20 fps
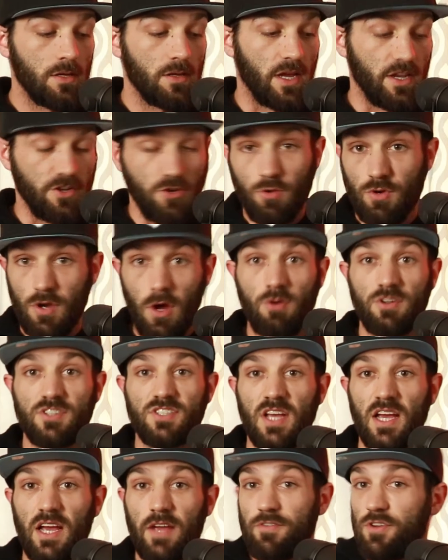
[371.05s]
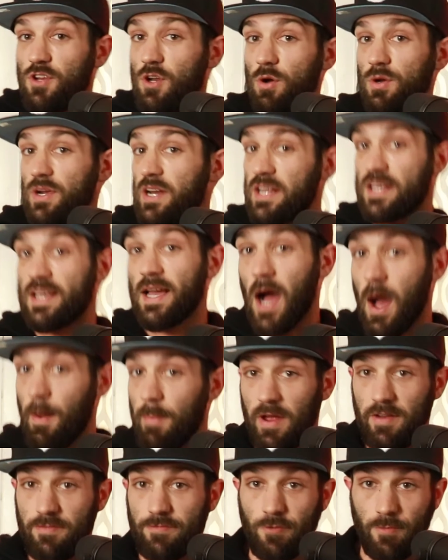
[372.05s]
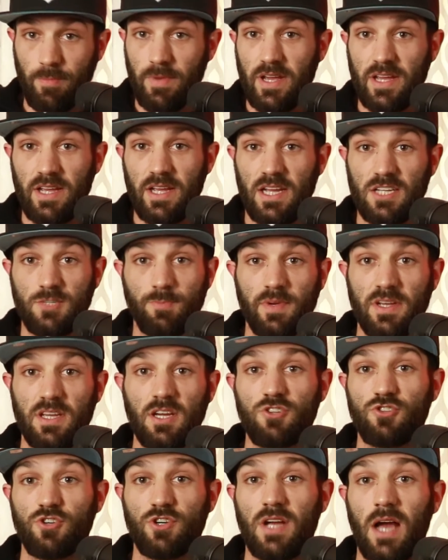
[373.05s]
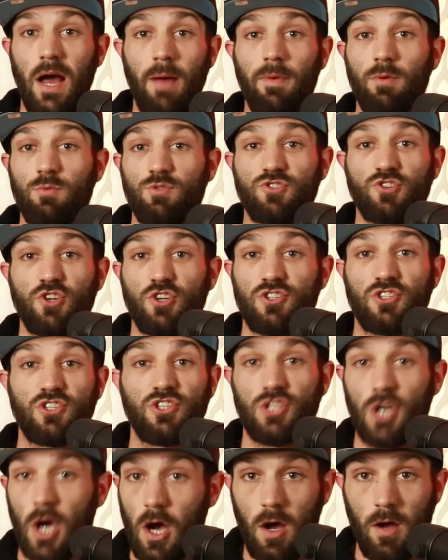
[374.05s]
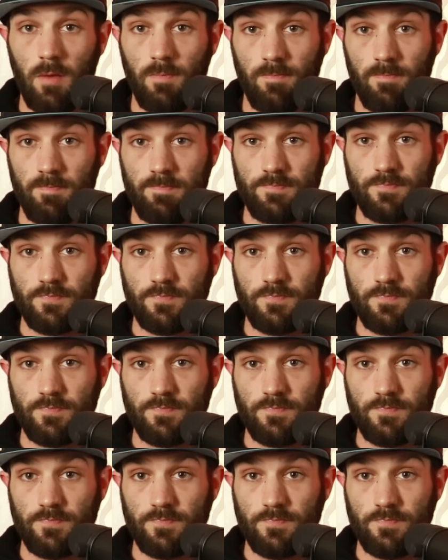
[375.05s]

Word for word: and you'll notice that. If you don't get a comment from me, it's because your comment was just dumb.